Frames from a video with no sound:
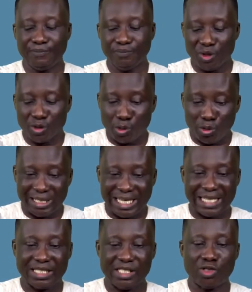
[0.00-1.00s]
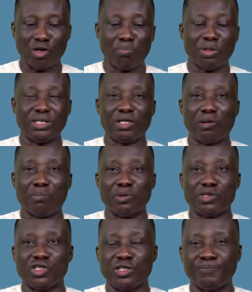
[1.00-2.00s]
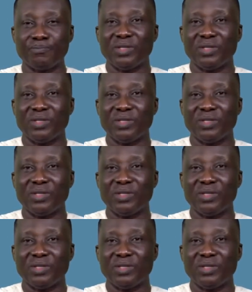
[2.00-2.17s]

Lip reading: So that is your body composition.